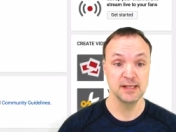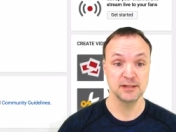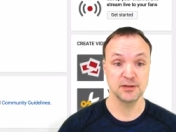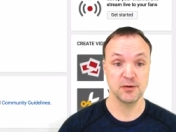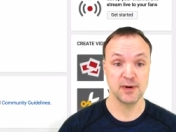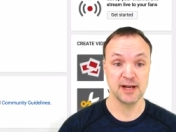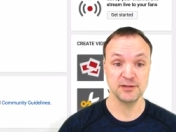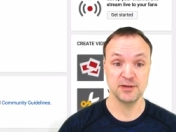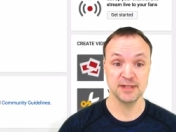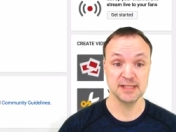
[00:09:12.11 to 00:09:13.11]
So as
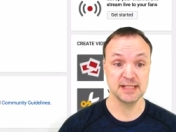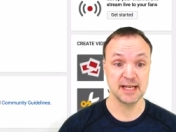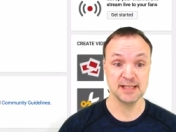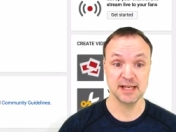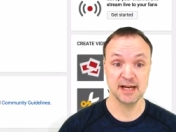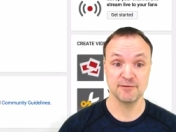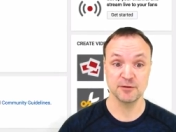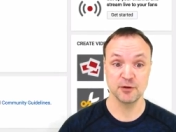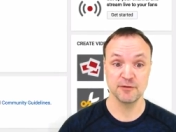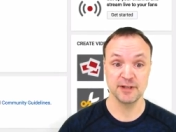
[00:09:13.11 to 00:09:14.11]
you can see, as I
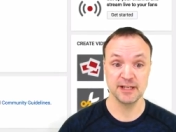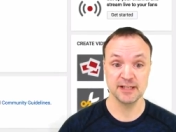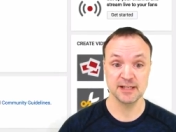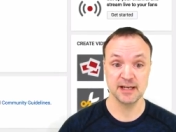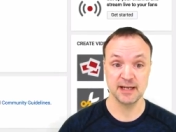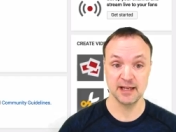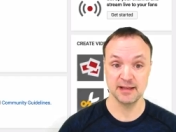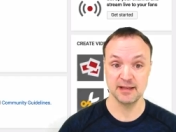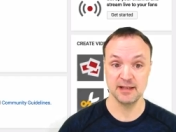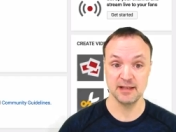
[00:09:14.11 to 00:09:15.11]
hover over this, I
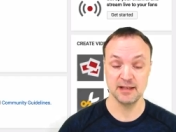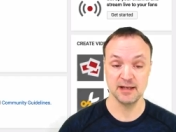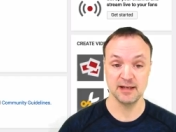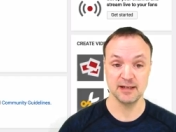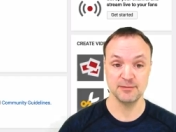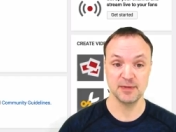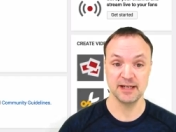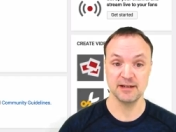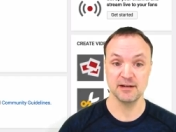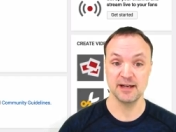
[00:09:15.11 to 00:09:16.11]
get the,
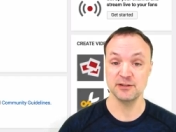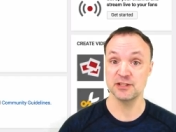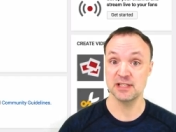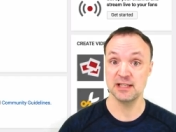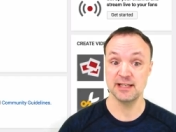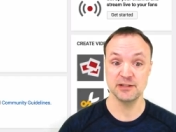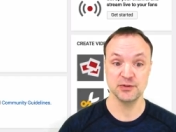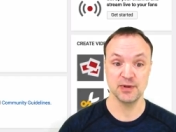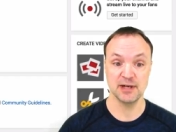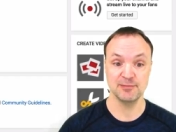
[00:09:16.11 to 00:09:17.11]
I just click it to
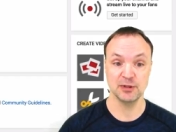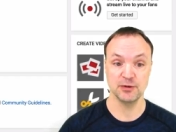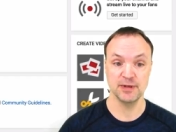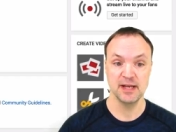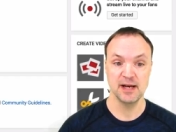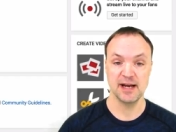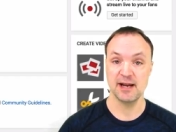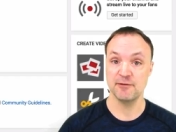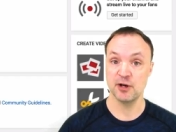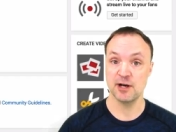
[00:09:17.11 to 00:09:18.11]
upload. I
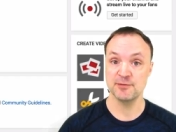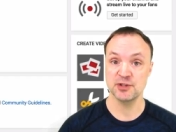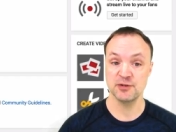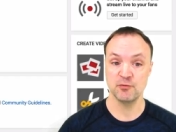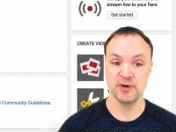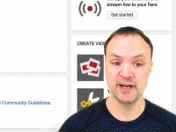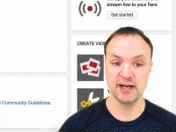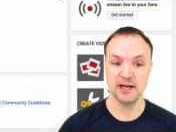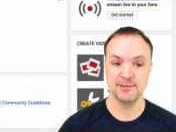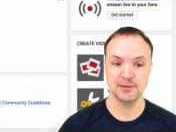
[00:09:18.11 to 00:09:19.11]
have an option when I
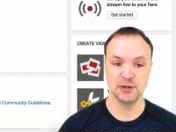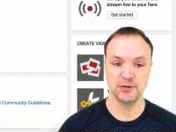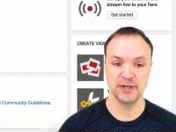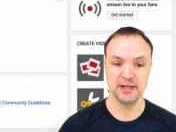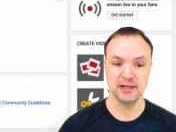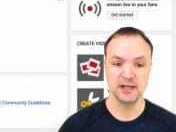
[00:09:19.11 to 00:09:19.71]
upload it.